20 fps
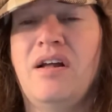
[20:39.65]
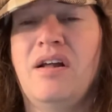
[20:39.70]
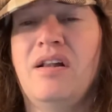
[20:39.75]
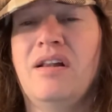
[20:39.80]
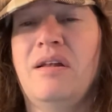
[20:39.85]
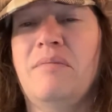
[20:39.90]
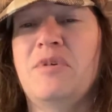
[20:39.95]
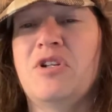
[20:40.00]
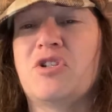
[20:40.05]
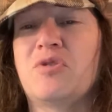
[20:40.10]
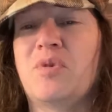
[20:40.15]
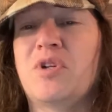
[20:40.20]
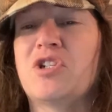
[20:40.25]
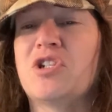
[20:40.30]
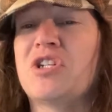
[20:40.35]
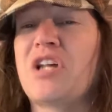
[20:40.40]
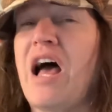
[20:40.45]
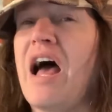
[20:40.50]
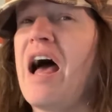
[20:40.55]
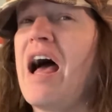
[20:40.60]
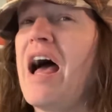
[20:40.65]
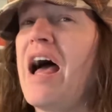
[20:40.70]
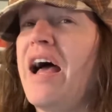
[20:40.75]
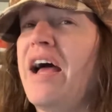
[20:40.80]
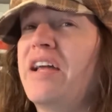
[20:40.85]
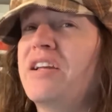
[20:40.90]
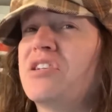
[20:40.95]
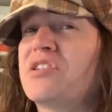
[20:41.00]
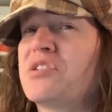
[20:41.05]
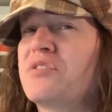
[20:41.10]
Let me switch to
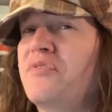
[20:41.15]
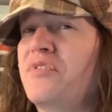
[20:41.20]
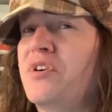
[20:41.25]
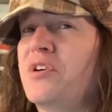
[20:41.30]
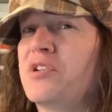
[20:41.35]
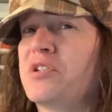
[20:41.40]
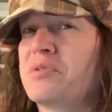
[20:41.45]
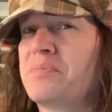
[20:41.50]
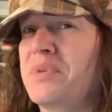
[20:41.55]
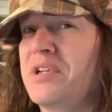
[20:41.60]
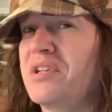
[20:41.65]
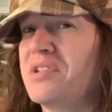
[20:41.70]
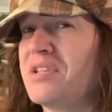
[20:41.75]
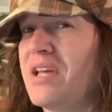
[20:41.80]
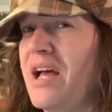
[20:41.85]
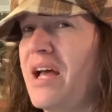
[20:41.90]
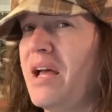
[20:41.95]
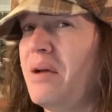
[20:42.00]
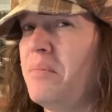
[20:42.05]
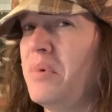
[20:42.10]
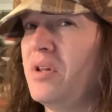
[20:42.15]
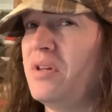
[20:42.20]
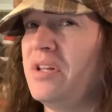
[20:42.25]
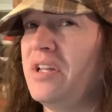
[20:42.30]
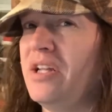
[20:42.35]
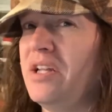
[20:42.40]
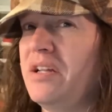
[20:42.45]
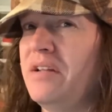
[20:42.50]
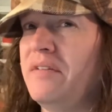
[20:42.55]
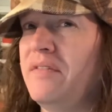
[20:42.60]
highest first because I
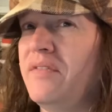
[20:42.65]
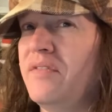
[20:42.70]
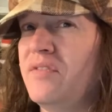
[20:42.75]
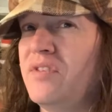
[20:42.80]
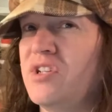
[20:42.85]
believe